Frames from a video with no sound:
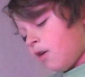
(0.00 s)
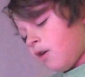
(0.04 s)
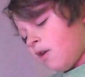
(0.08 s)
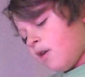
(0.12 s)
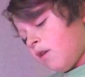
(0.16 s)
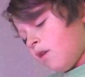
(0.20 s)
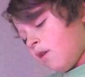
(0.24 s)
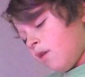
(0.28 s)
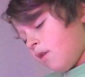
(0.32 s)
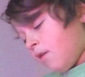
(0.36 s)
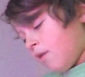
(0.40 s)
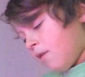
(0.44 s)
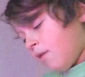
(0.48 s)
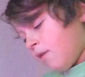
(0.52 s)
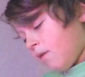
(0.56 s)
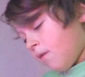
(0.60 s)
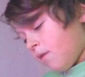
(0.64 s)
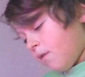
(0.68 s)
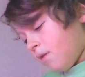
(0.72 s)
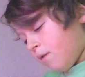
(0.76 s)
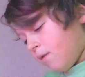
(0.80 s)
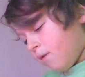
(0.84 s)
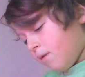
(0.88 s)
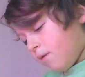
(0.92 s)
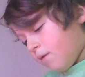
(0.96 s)

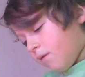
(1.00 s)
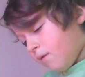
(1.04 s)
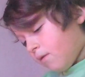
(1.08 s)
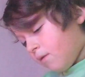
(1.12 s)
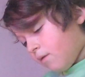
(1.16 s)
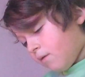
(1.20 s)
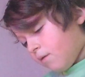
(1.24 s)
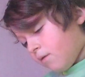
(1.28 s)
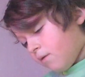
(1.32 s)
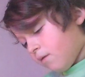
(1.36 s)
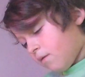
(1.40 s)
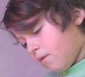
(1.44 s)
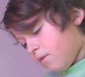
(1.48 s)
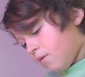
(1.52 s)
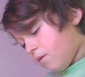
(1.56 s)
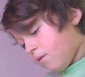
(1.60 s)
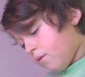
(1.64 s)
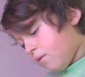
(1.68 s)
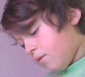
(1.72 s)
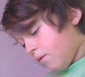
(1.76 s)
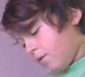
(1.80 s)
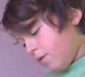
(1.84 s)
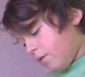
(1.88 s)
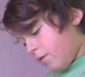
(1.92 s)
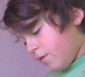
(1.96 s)

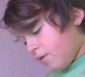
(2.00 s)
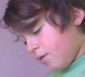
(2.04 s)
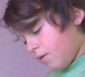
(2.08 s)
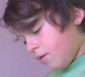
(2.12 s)
Nothing is said.